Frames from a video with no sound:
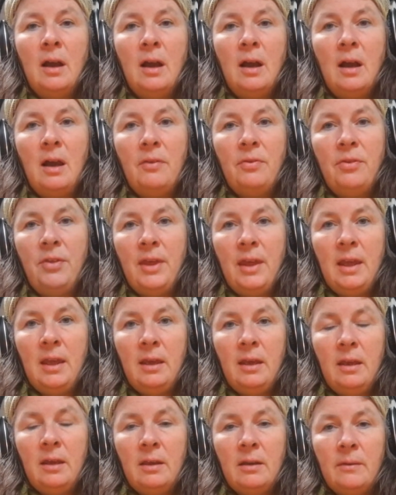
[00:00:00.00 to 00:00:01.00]
I
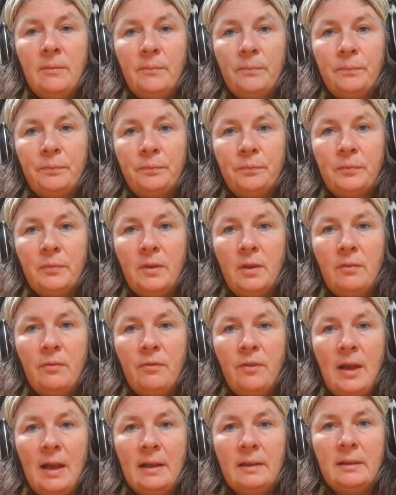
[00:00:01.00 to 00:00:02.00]
think the
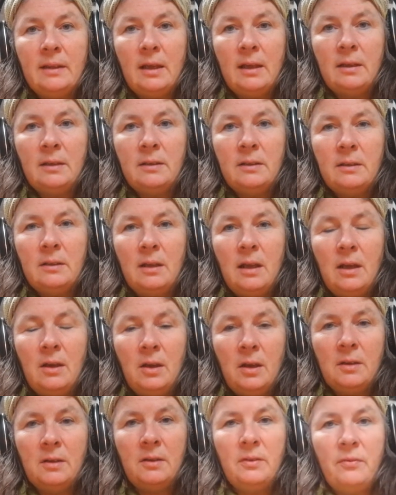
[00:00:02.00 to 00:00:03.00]
fact that a
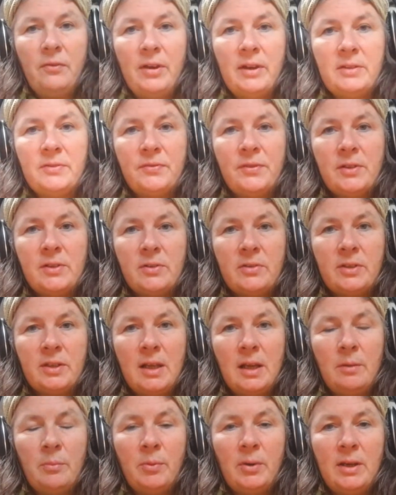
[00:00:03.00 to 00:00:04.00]
lot of the festivals are
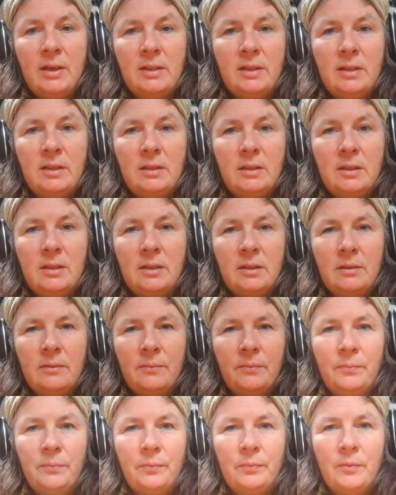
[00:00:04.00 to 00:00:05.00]
celebrated
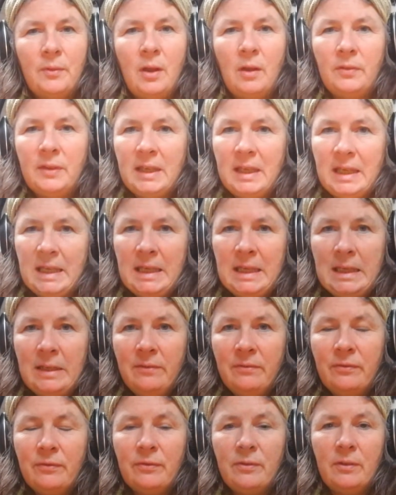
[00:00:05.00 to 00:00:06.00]
on the
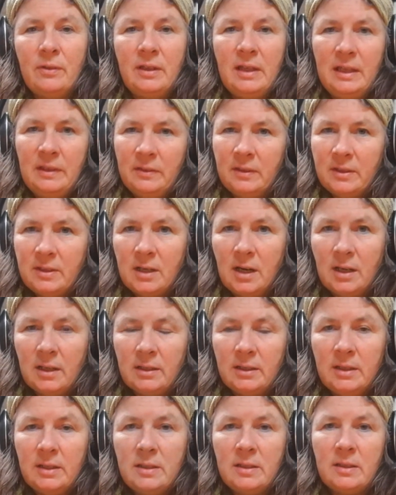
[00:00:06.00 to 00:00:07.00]
eve in the
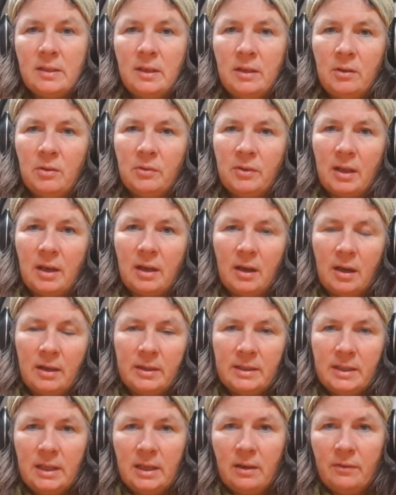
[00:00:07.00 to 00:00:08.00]
darkness, that
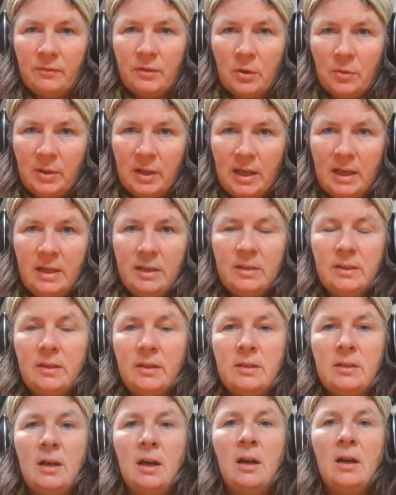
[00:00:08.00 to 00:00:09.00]
idea of going into the
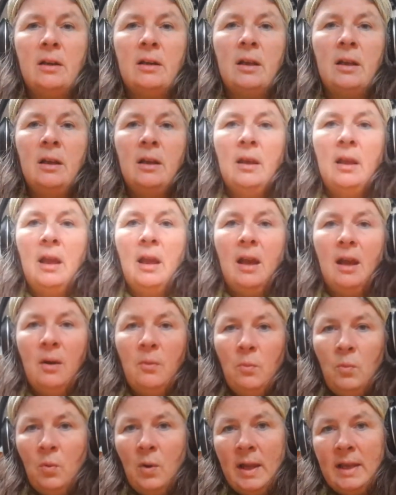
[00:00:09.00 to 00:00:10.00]
dark
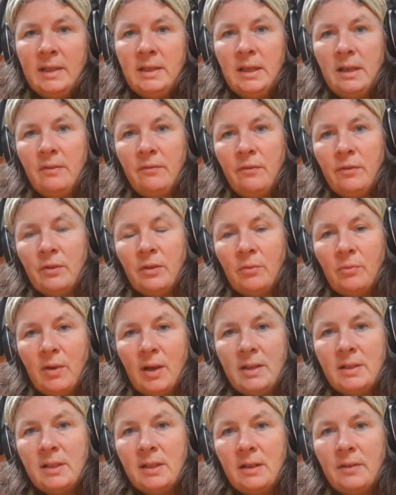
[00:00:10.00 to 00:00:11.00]
and waiting for the
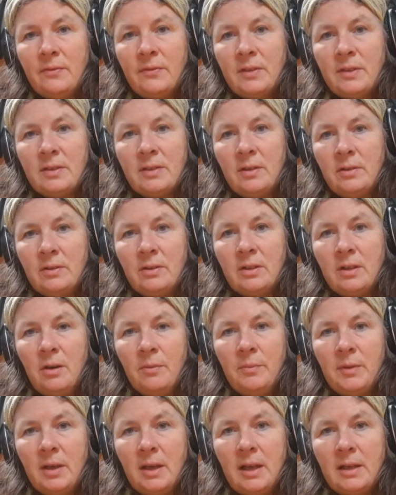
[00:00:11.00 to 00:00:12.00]
rising of the sun to
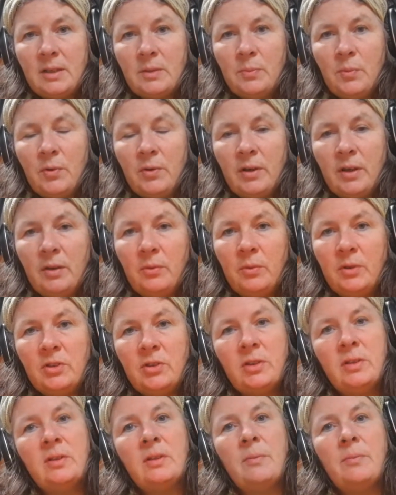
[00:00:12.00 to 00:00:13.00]
come the next morning, which
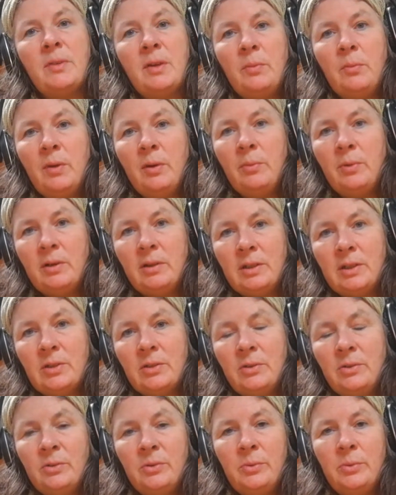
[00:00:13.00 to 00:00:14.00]
is something we will
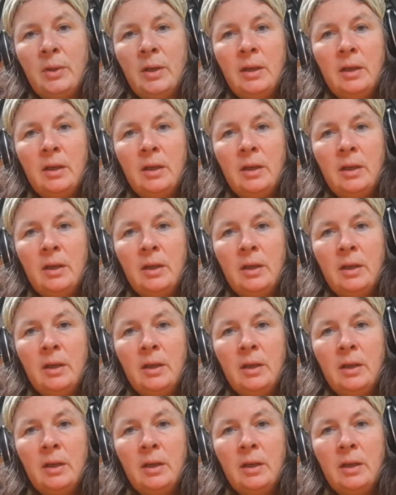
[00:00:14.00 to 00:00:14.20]
do,